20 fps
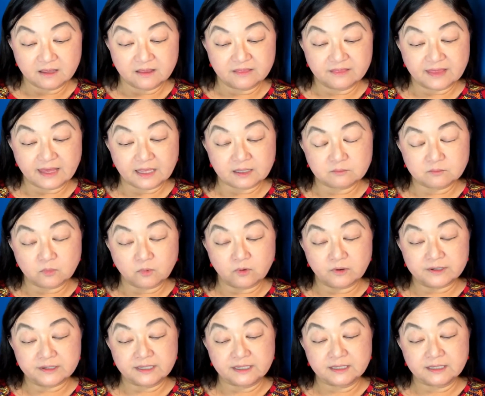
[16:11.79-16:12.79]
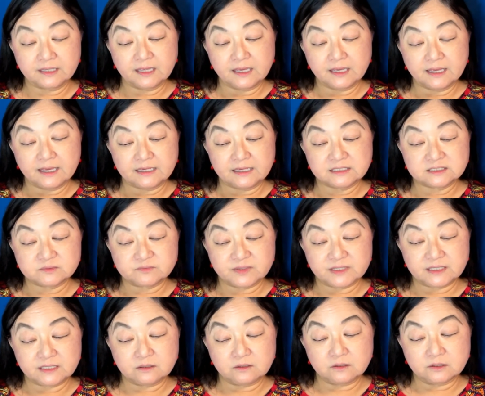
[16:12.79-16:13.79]
That morning, as
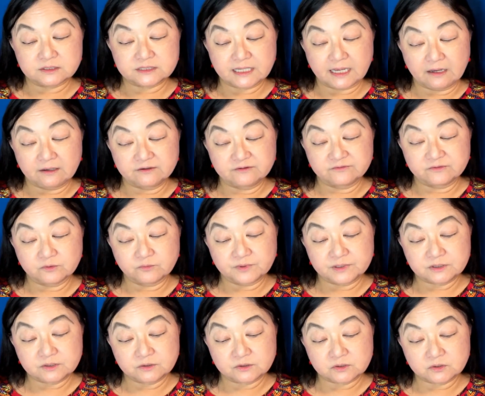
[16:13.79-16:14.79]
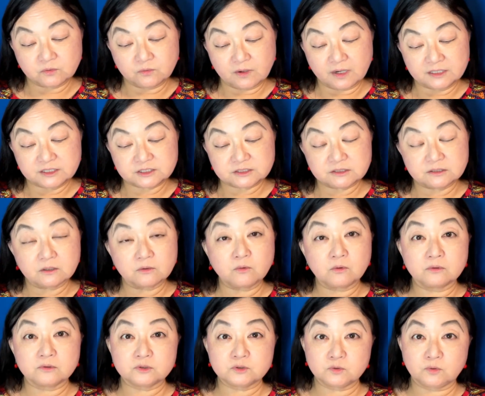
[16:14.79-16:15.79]
Minnie looked out of the window to watch the
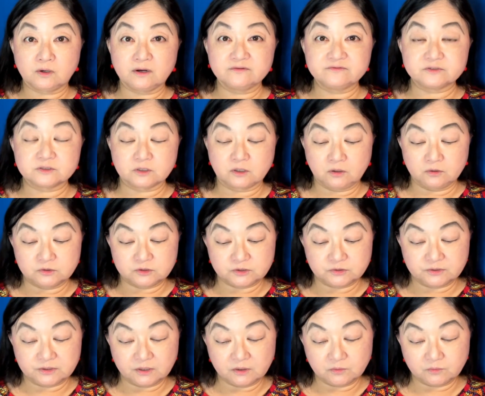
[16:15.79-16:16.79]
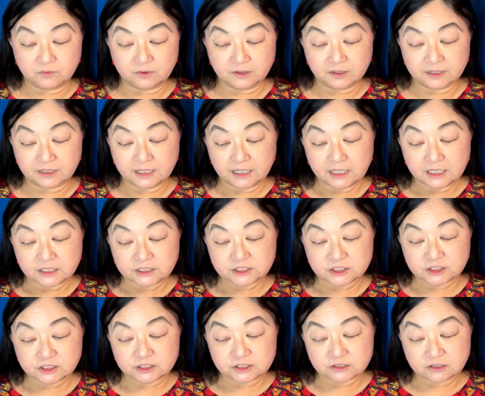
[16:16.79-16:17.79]
dwarfs go to their work,
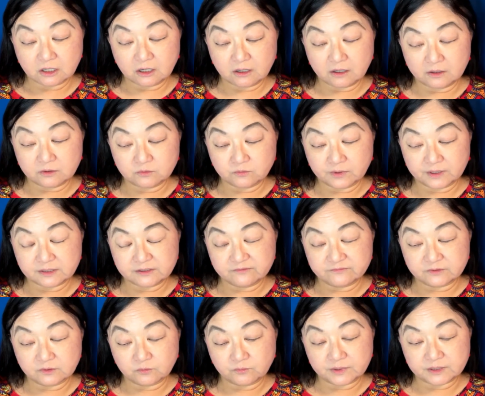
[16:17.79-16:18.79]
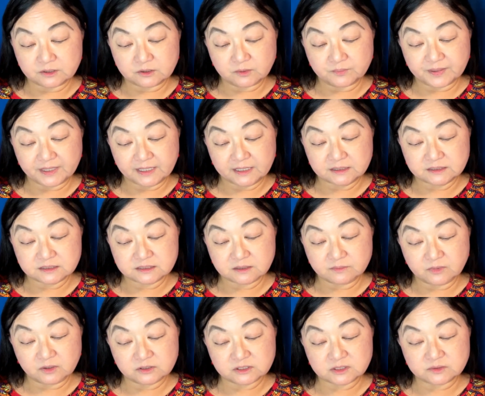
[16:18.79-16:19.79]
she saw on one of the window panes the
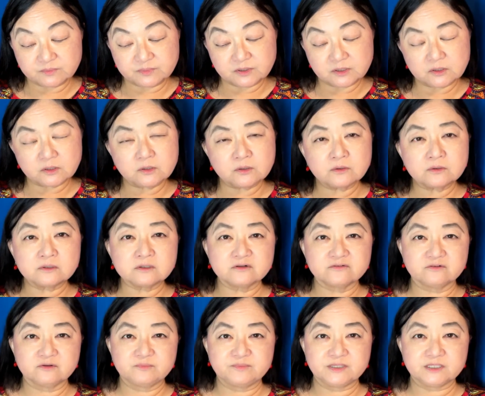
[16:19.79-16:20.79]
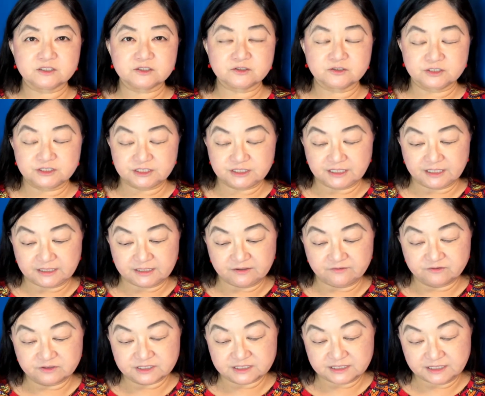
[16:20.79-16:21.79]
most beautiful picture she had
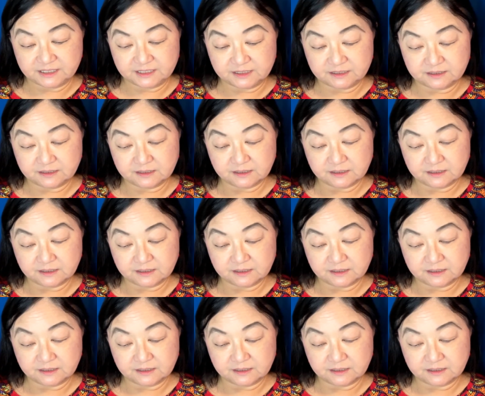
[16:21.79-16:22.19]
ever seen,